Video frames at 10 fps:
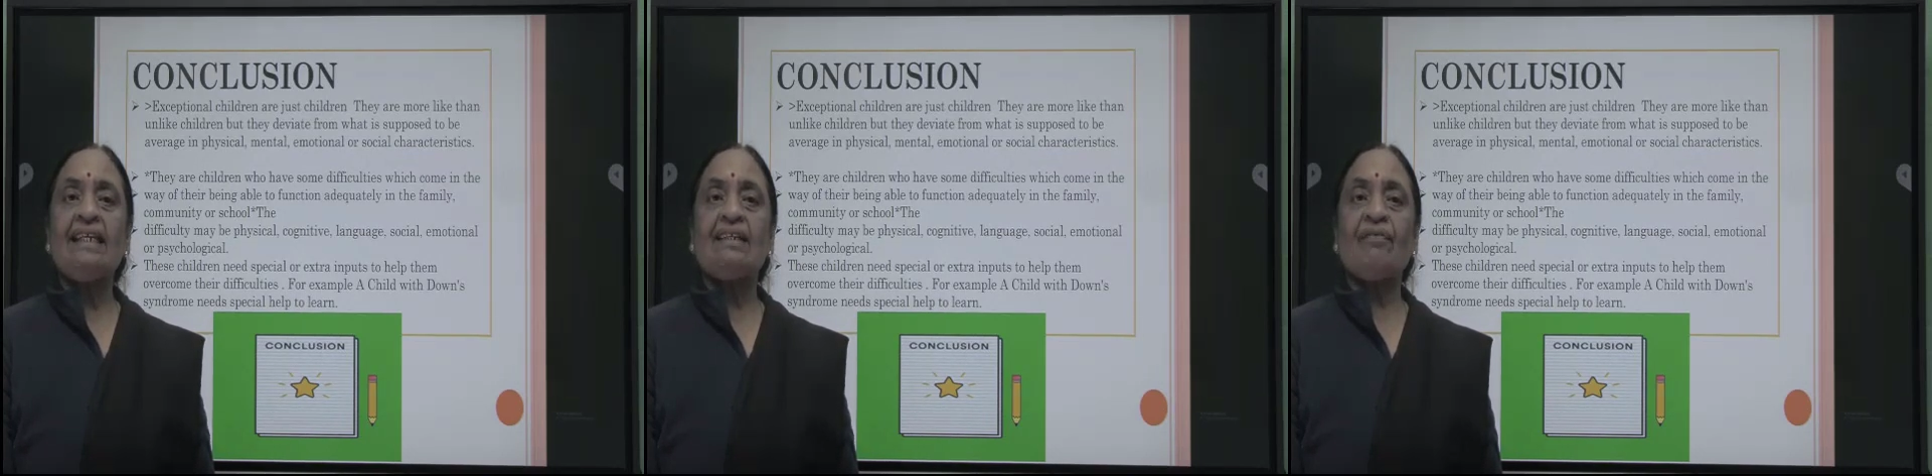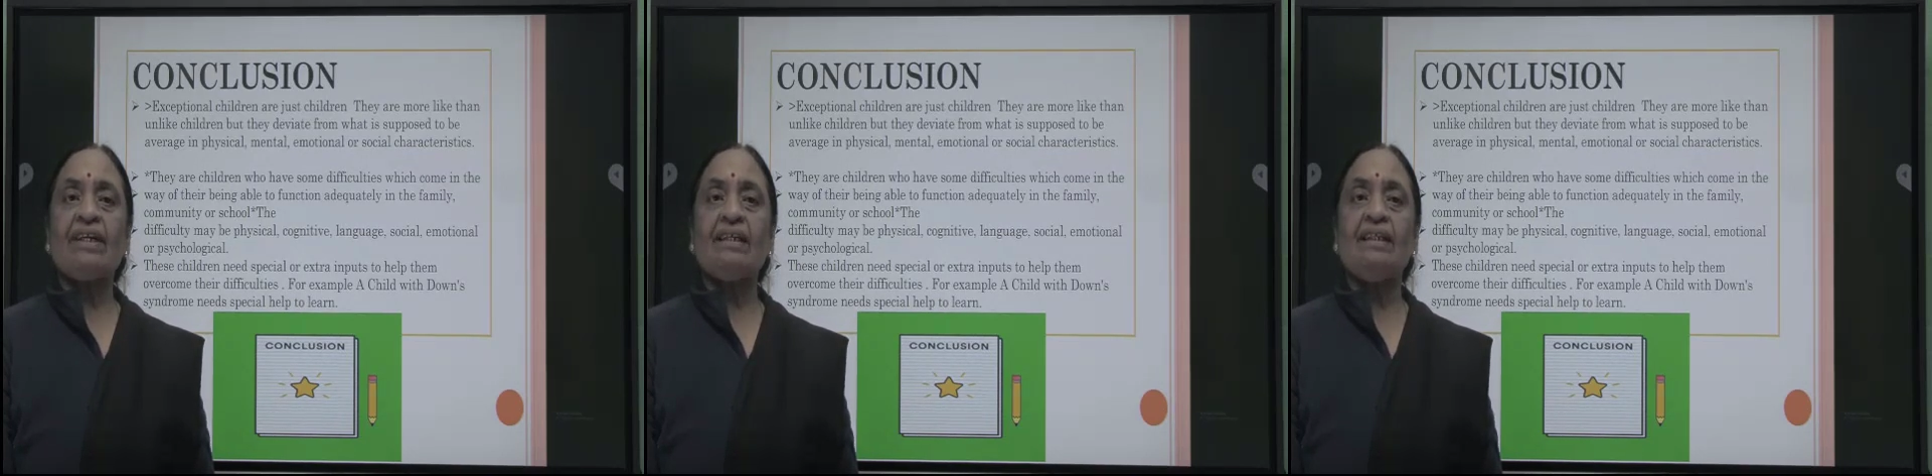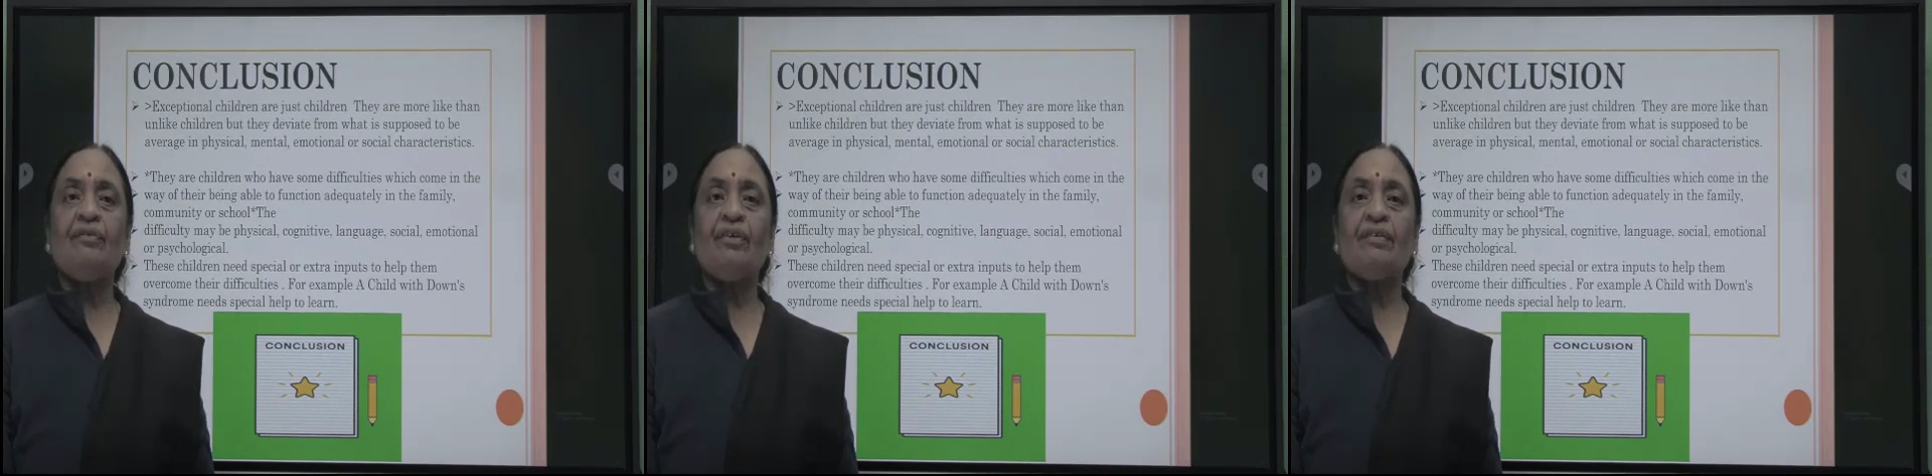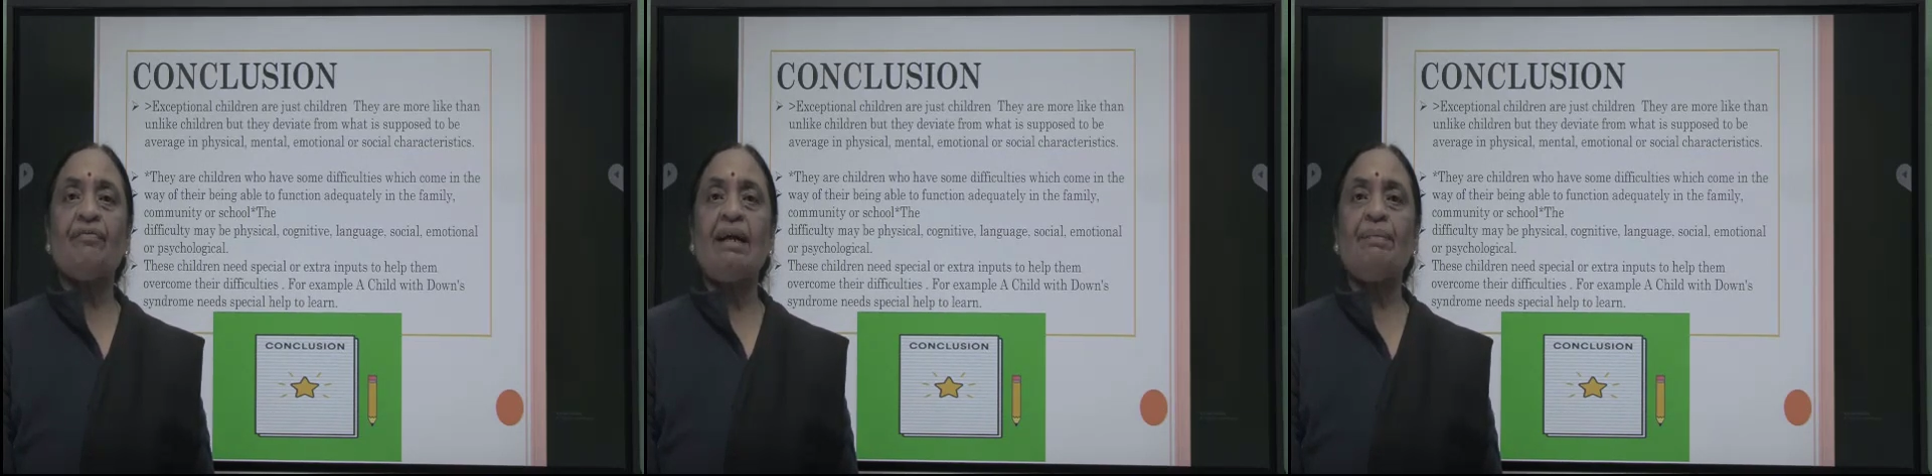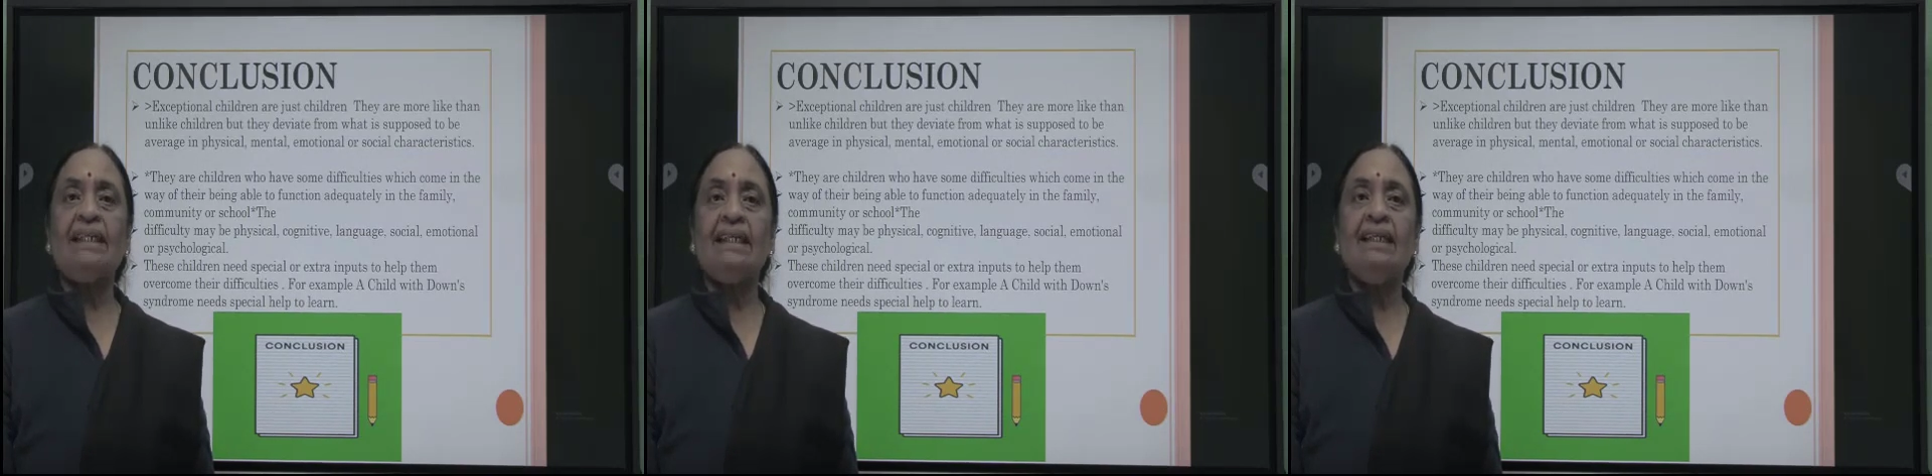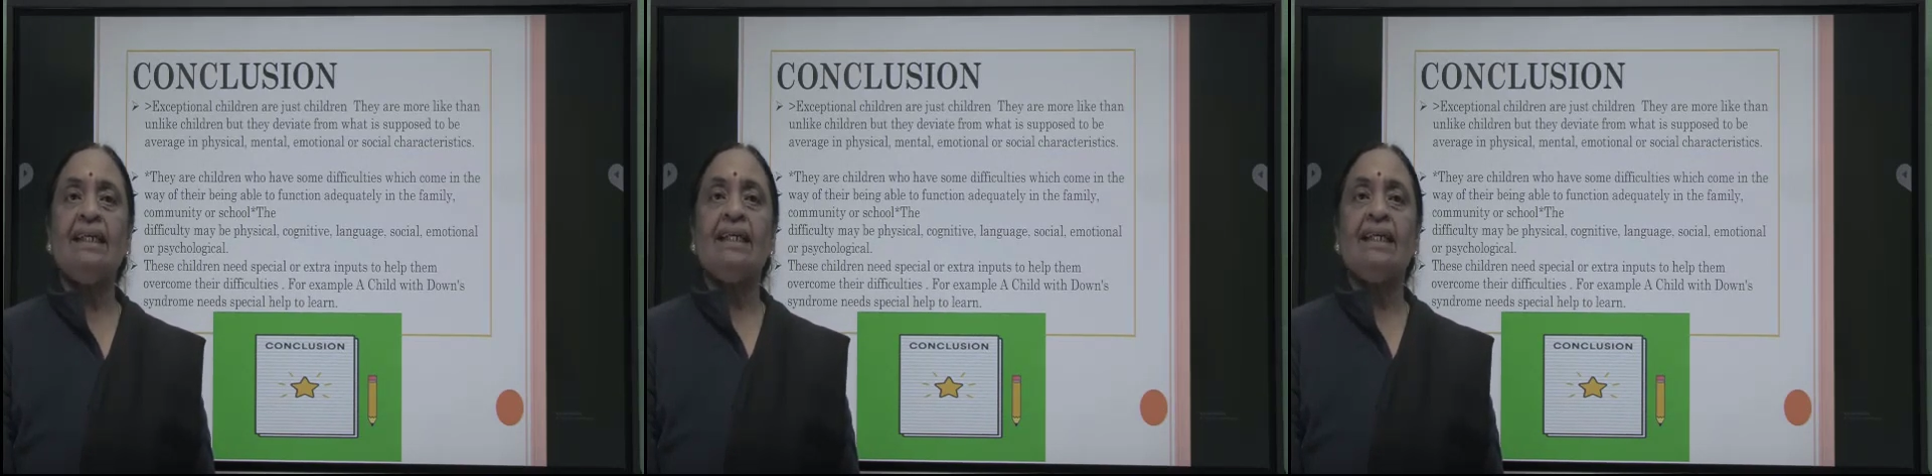difficult for a family